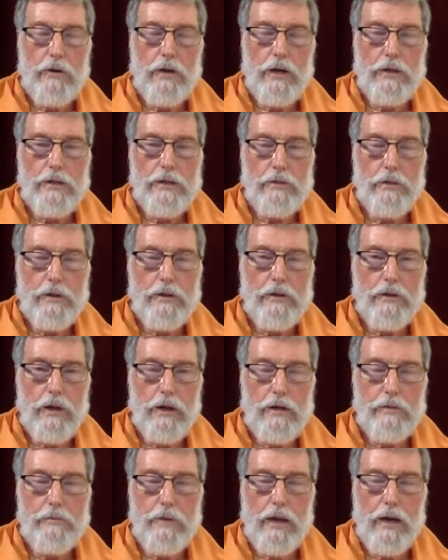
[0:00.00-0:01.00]
our
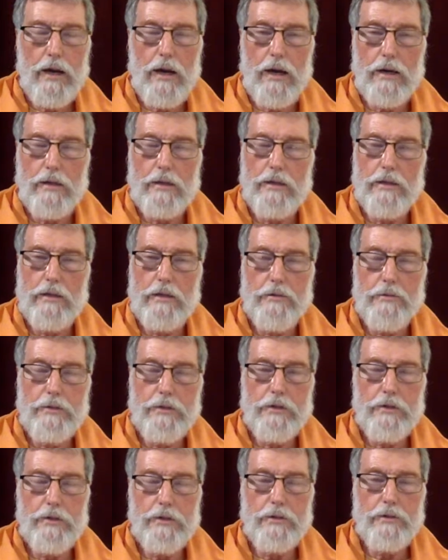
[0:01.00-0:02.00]
swadharma, our
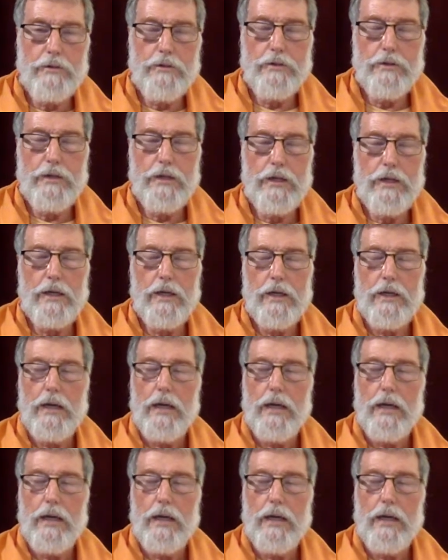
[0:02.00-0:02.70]
individual duty,